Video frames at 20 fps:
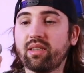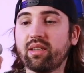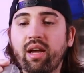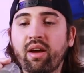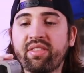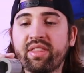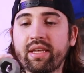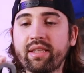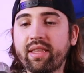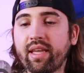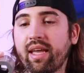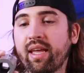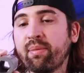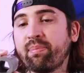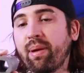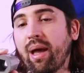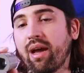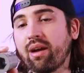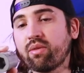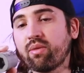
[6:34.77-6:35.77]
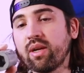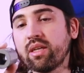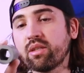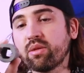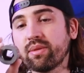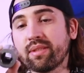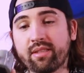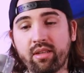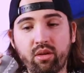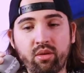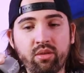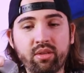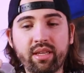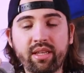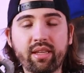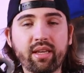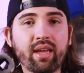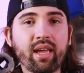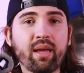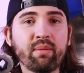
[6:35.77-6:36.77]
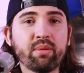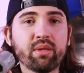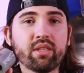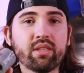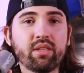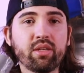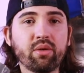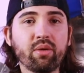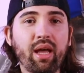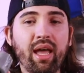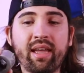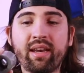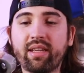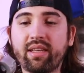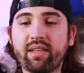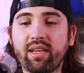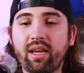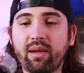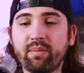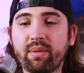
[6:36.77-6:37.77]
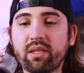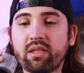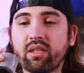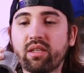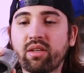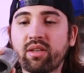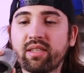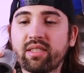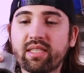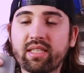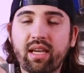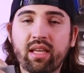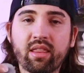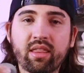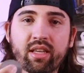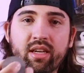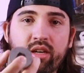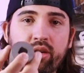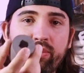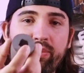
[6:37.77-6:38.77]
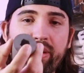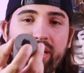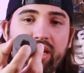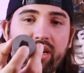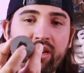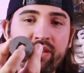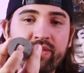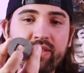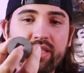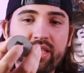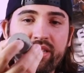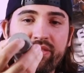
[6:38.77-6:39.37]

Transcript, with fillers: Now I think the impact wrench was the only thing able to do any damage. You can see a little bit of